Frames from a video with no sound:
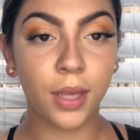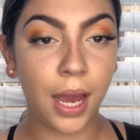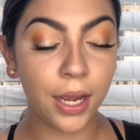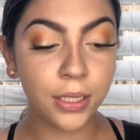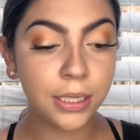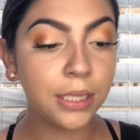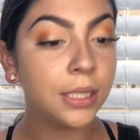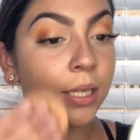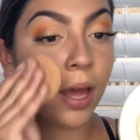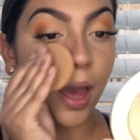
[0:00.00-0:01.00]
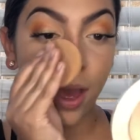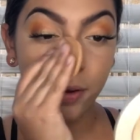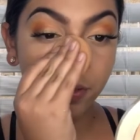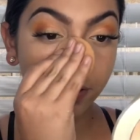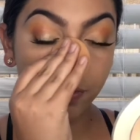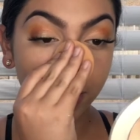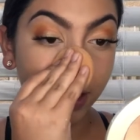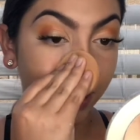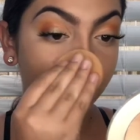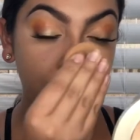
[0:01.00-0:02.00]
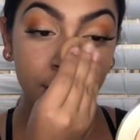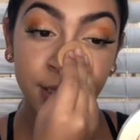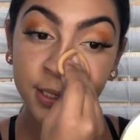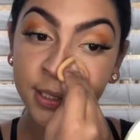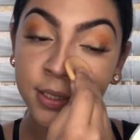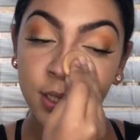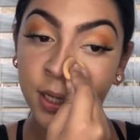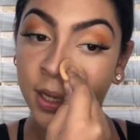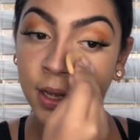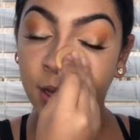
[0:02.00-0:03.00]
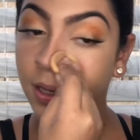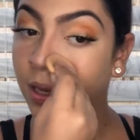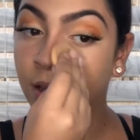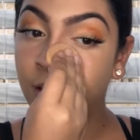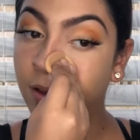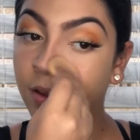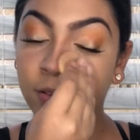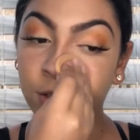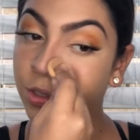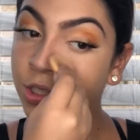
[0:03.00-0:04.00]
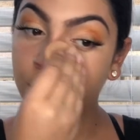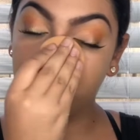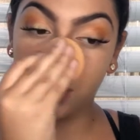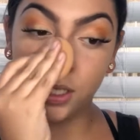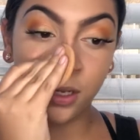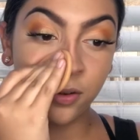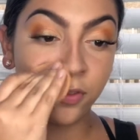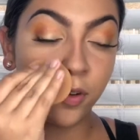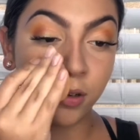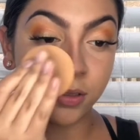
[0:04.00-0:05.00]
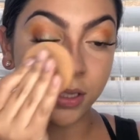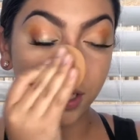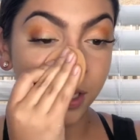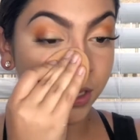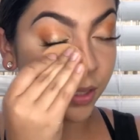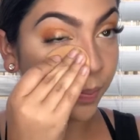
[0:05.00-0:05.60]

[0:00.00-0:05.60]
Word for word: I use this in every video. This is the Neutrogena foundation